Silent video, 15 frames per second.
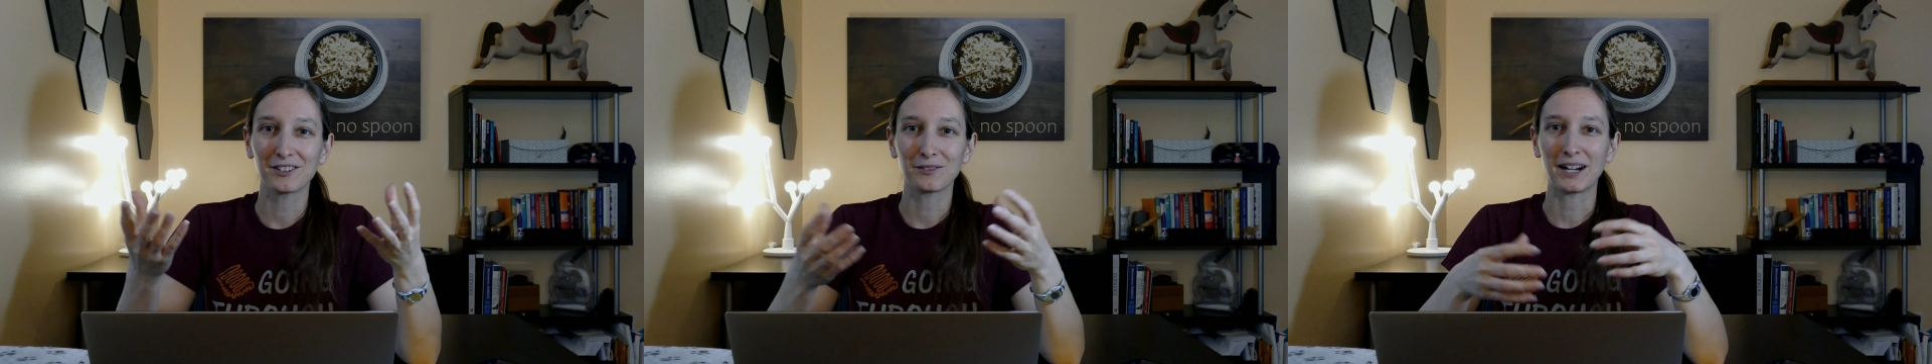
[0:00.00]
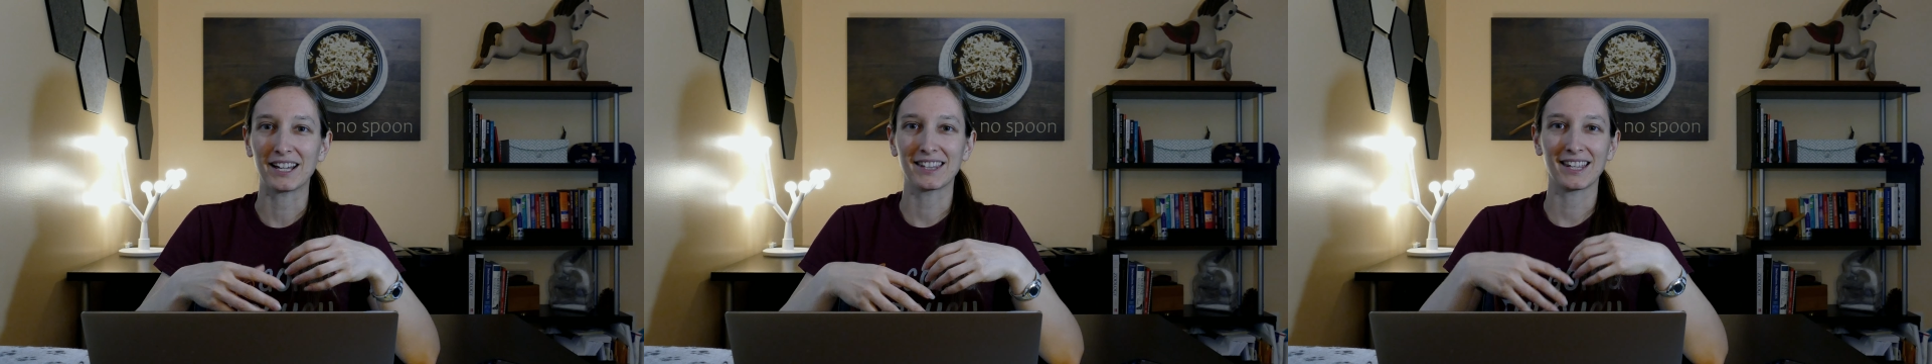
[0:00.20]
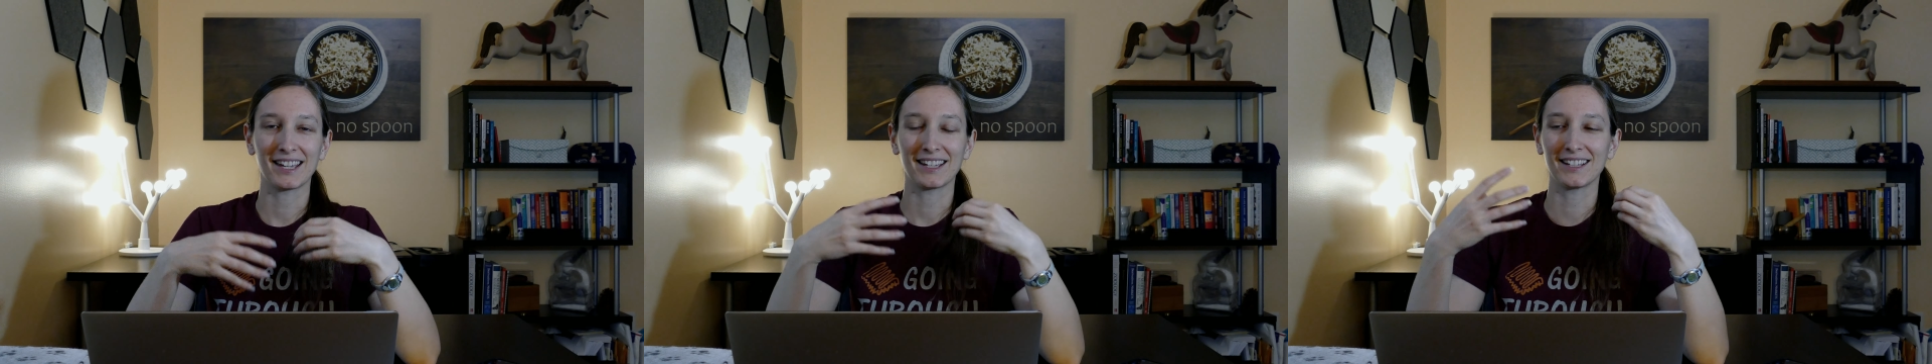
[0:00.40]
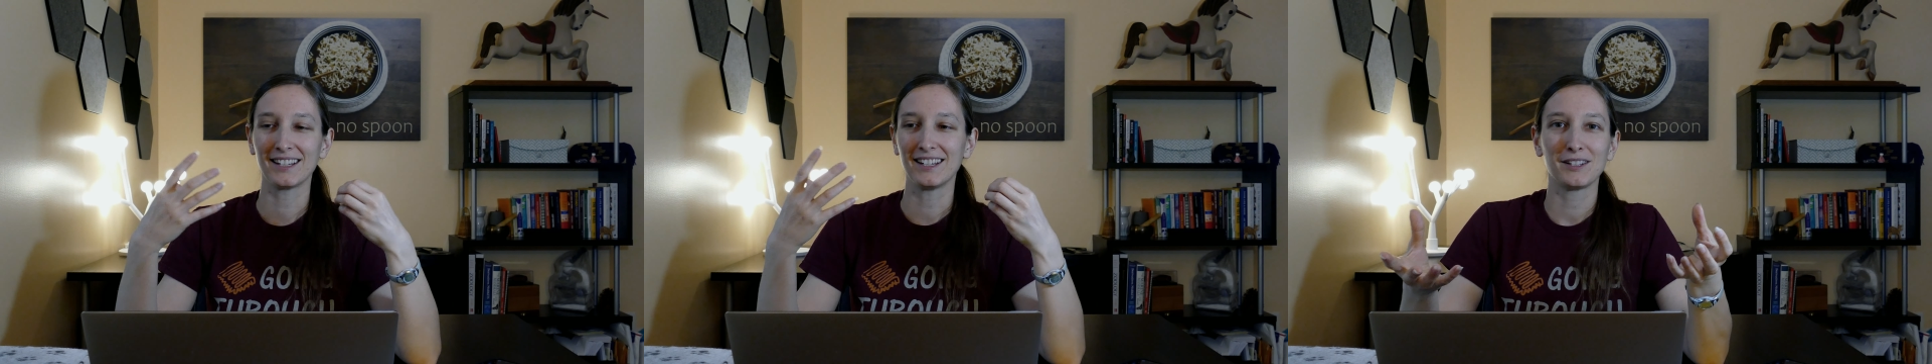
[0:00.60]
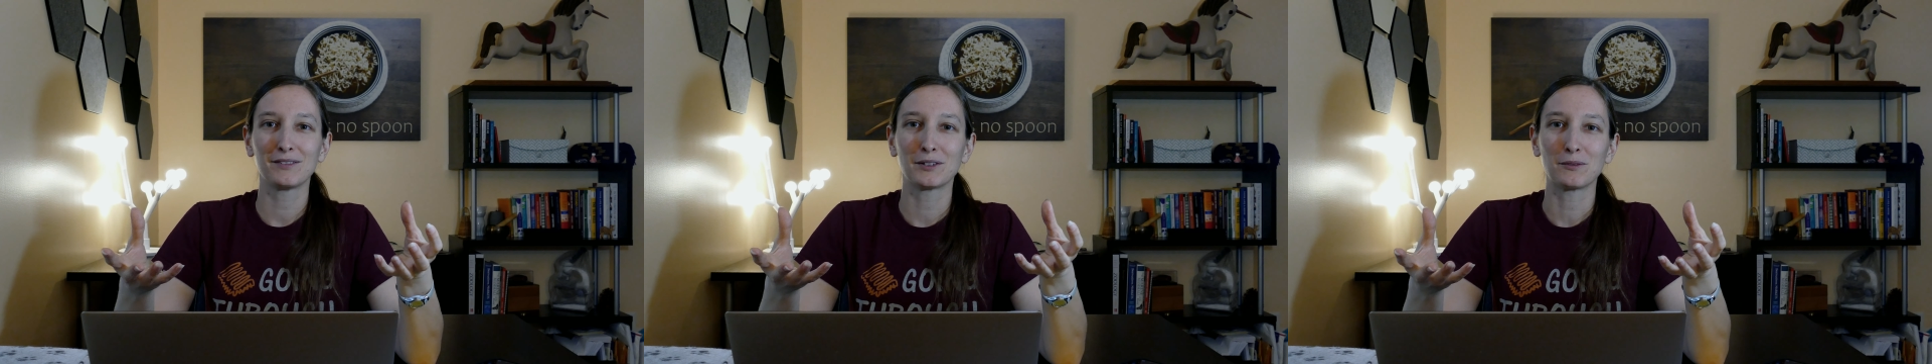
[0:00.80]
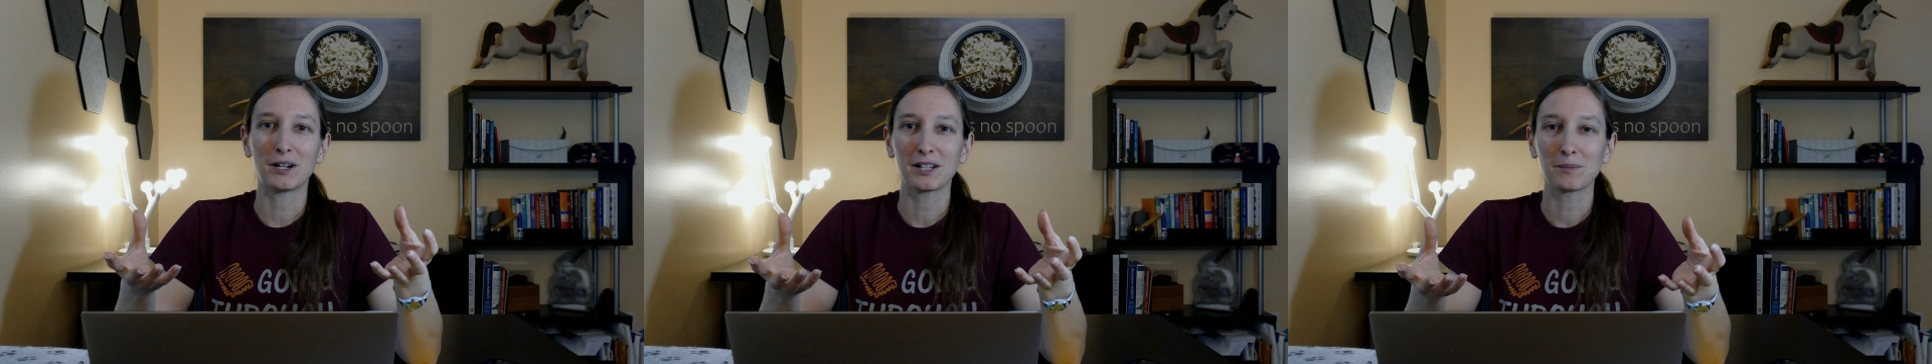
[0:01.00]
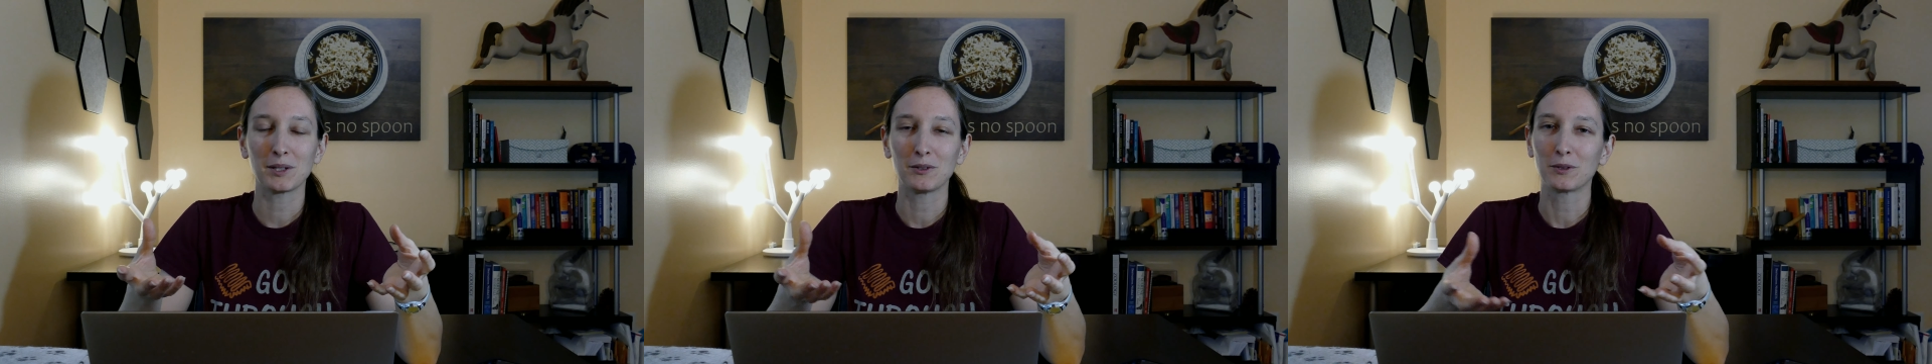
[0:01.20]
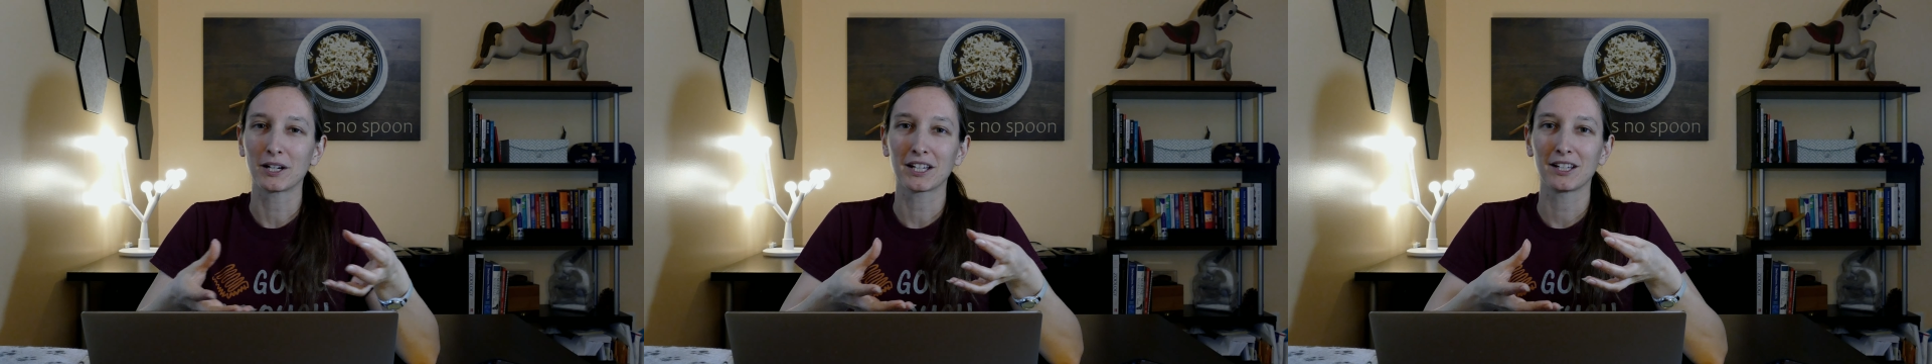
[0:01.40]
why they even want to be
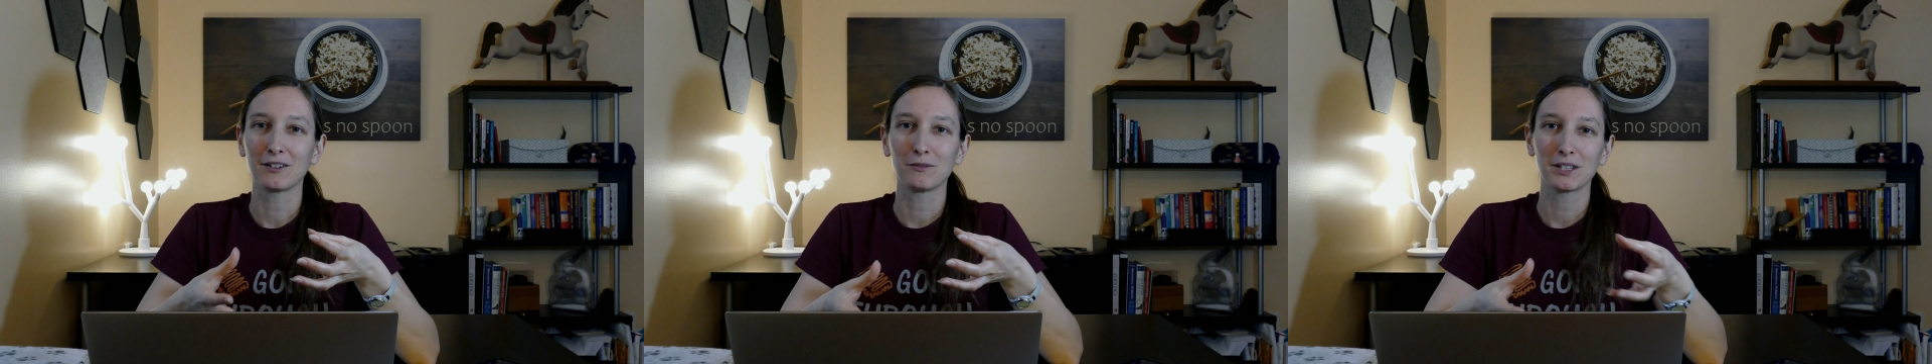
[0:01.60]
working